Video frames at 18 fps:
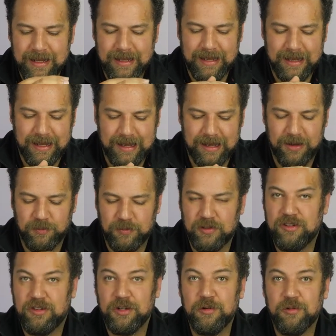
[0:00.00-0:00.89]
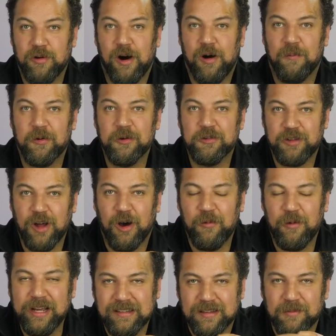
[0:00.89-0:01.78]
Homes do almost
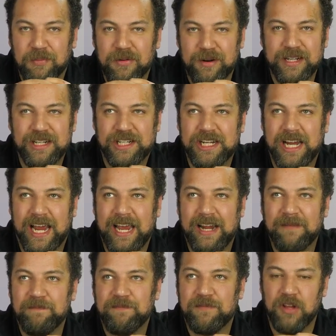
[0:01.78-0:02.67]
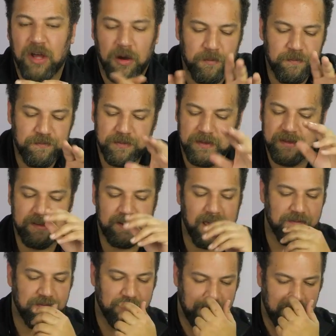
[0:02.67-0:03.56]
always appreciate. So
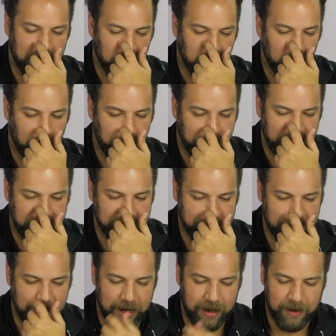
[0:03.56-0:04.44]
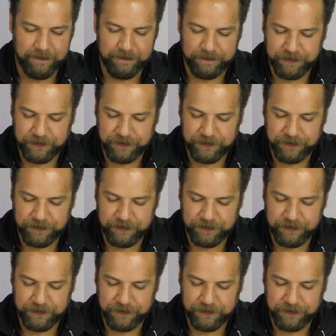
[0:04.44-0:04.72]
definitely a cool piece there.